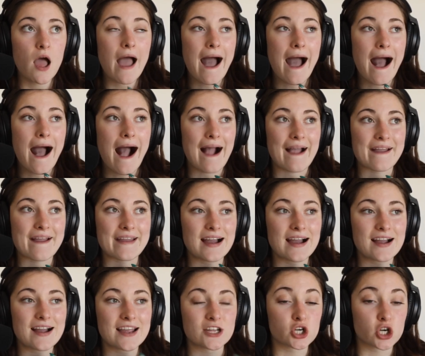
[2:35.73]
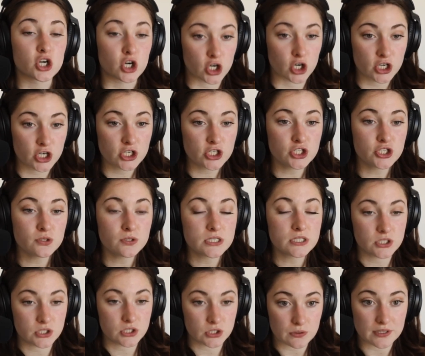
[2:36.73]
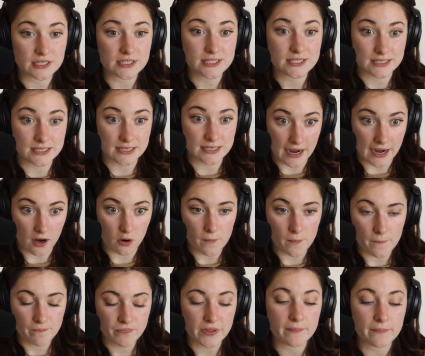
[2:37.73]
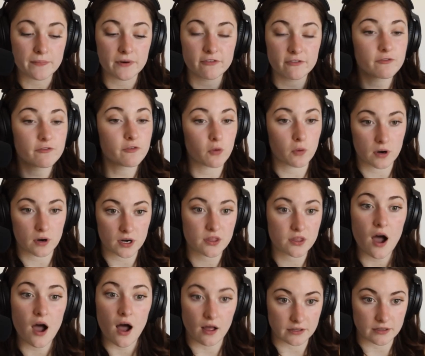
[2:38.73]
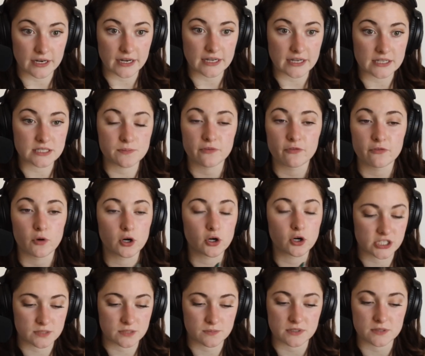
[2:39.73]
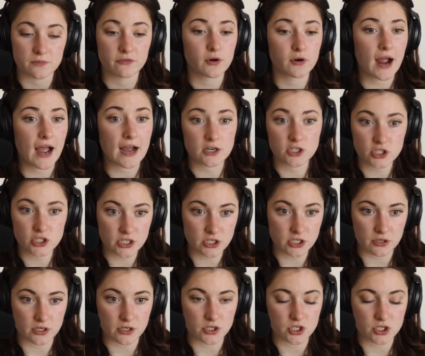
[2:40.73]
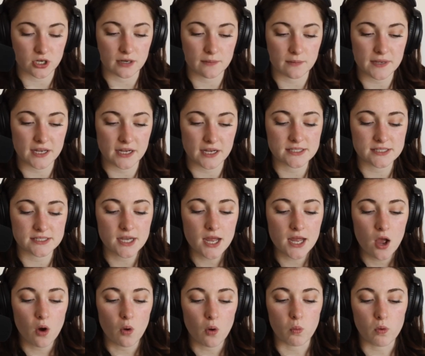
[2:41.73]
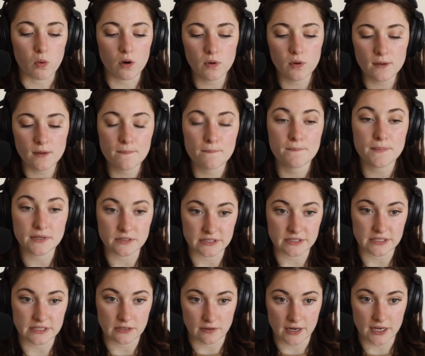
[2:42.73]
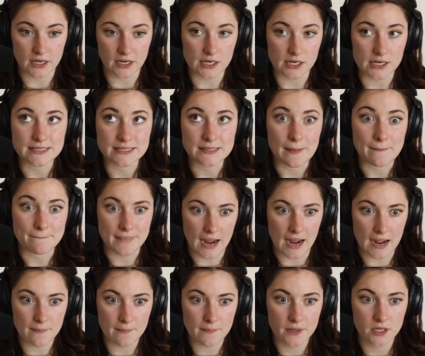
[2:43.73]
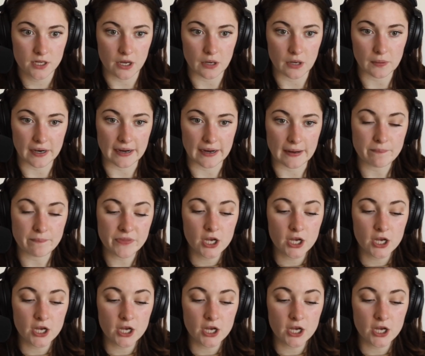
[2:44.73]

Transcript: I encourage you to do this now before the holidays, before Christmas, before actually New Year's start, because what we're building right here is a map. Okay.